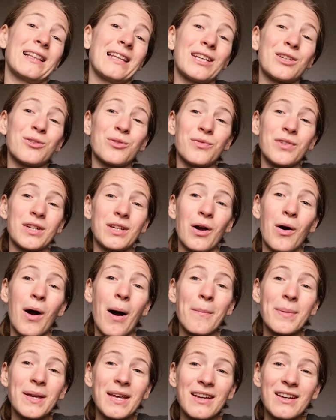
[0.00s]
link you the video
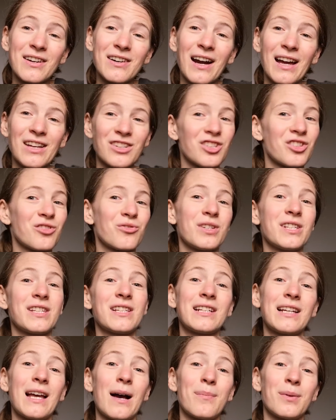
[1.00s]
up here. I just
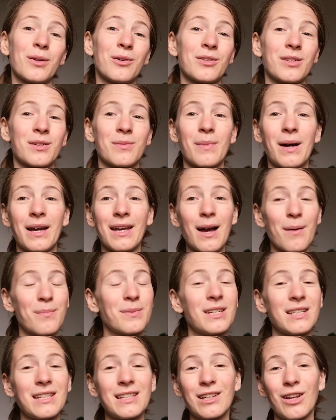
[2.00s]
recently uploaded my
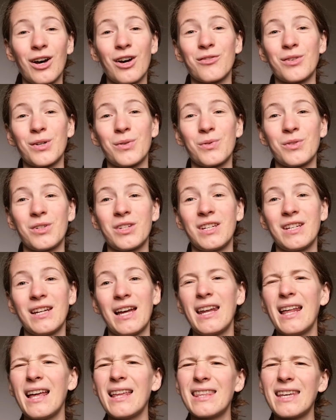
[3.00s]
updated laundry routine,
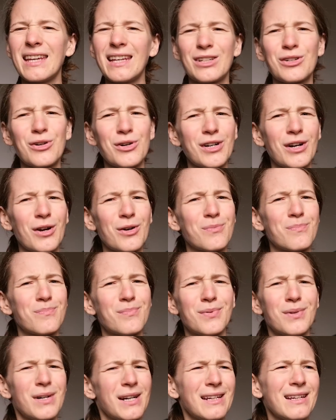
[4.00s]
and I think it turned out
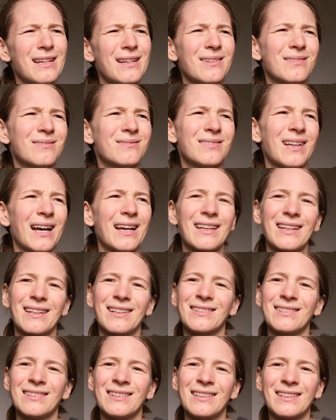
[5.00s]
pretty like
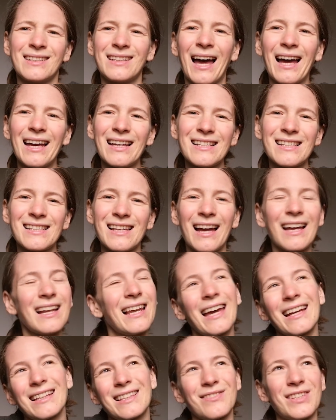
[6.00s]
nice. I
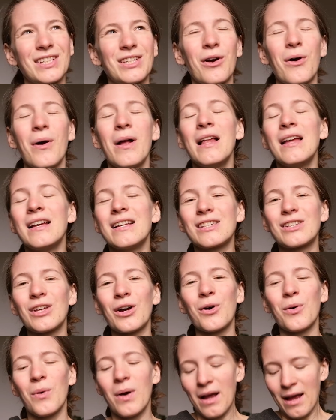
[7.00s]
like the video.
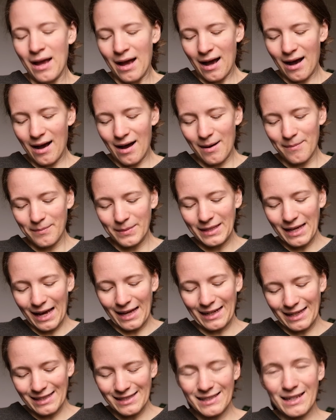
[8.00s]
So yeah,
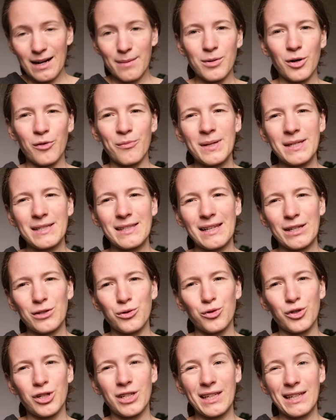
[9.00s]
that's the number of pieces I
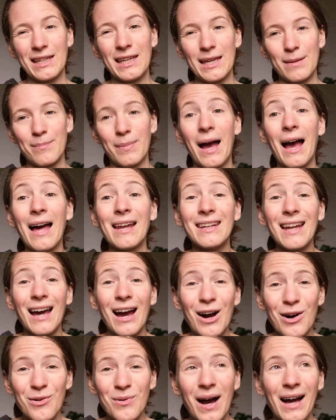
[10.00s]
usually keep. And
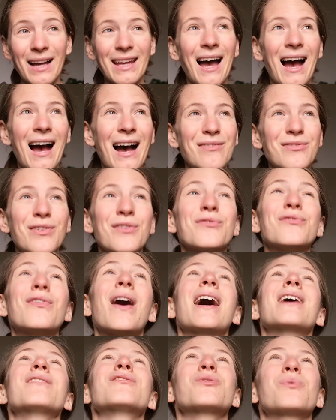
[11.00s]
now I have
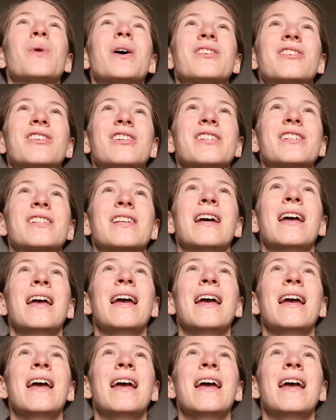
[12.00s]
5 sweaters.